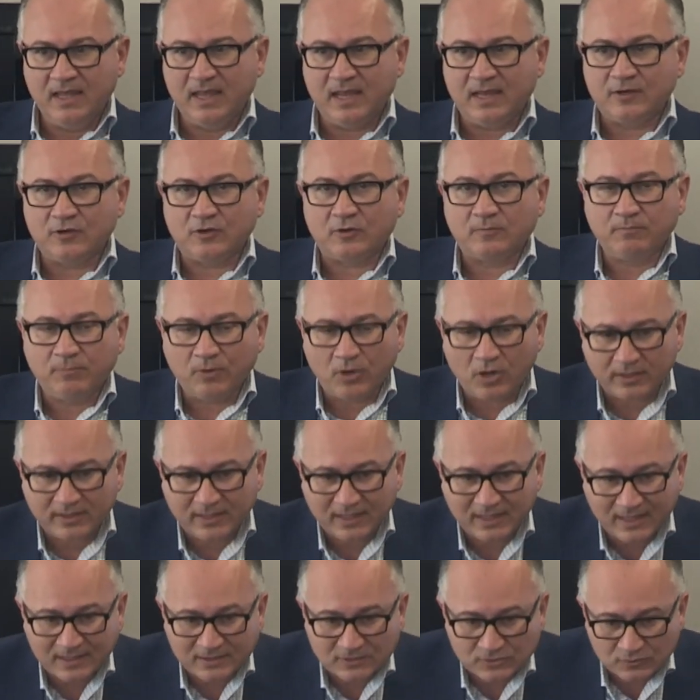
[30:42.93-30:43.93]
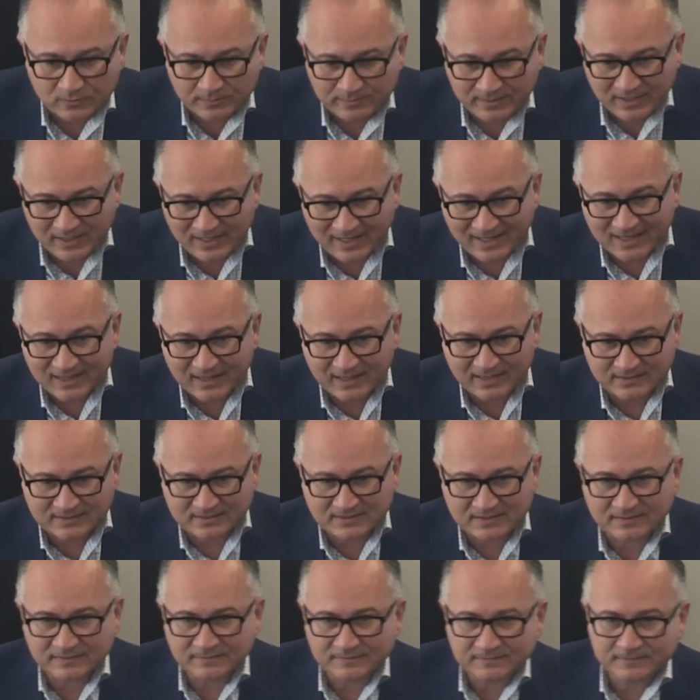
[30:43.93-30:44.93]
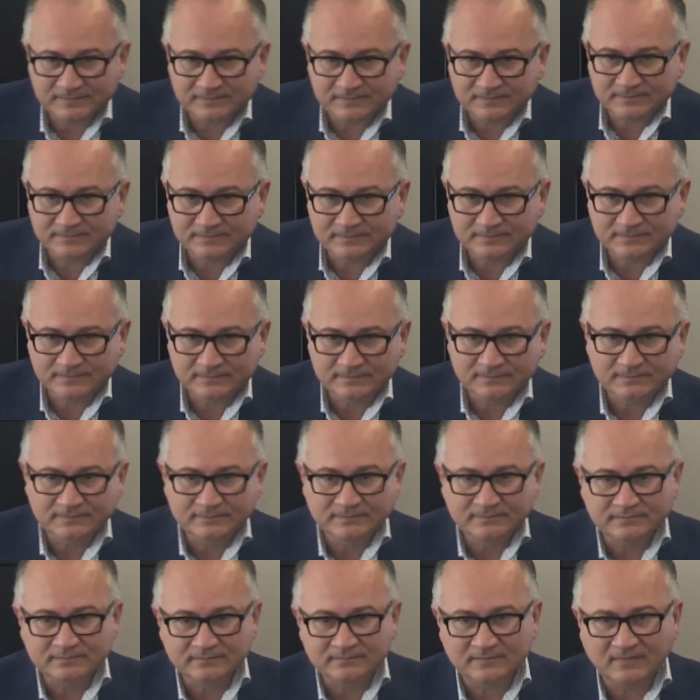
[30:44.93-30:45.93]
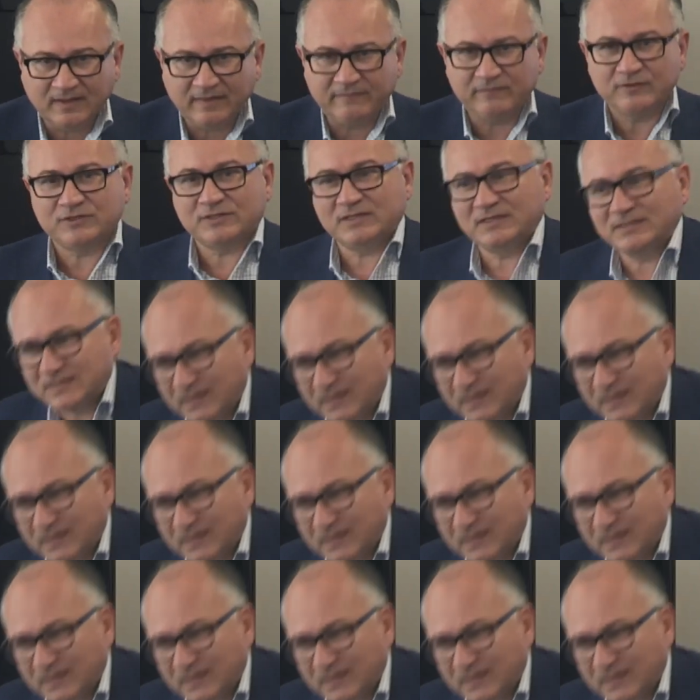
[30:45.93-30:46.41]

and our body has to be like this. Have you seen